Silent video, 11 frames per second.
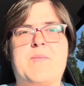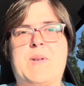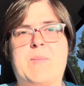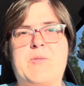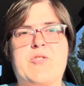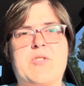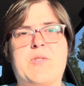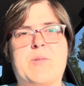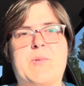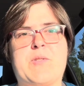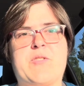I'm sure,
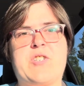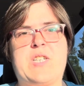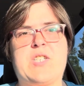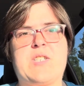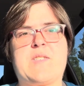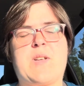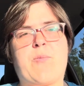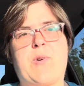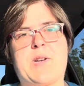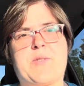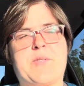hormonal changes and
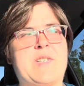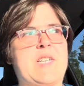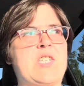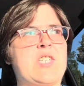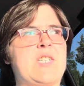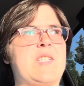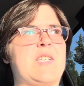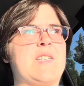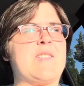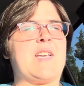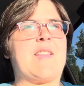water retention and
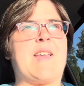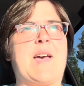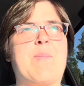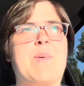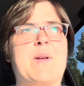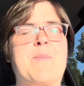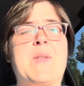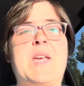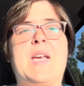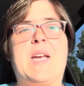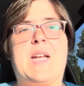things like that. But
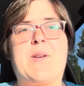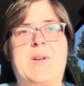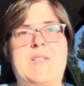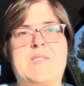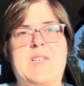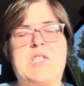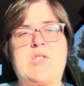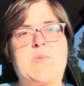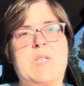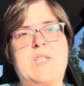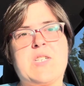anyways, I just
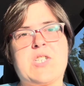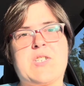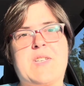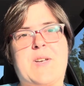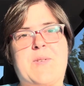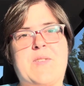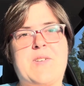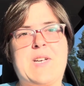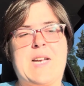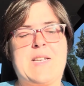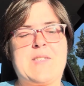wanted to share that with you
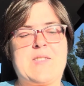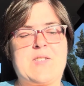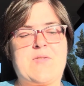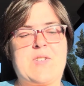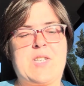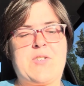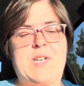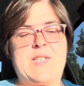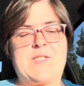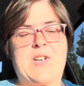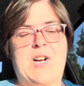guys. This video
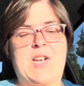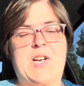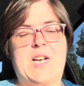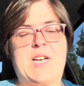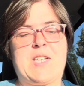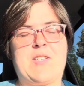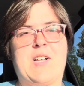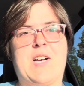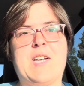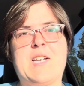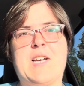has gone on
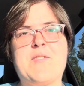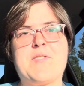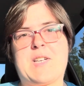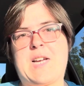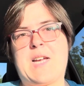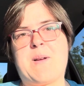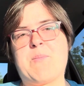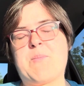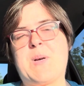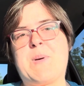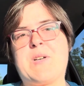long enough and I
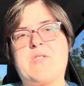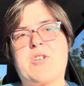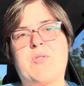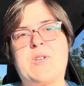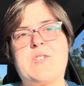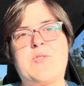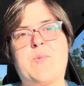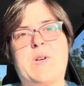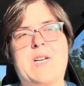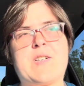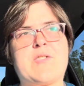am about to go into
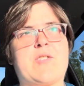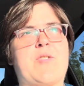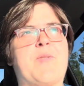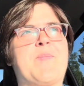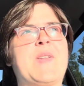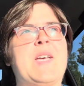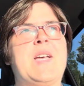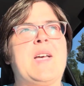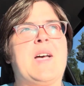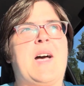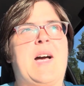work. So
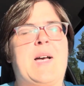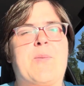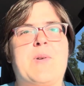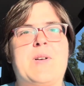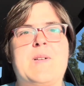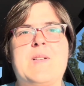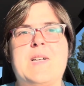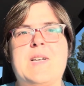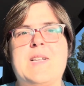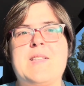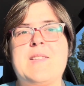I will
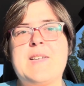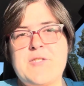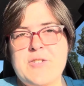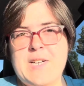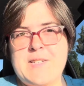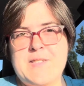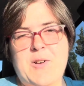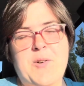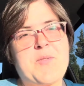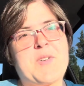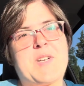let you guys
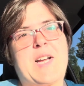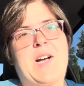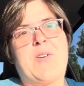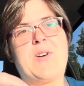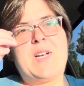go for now.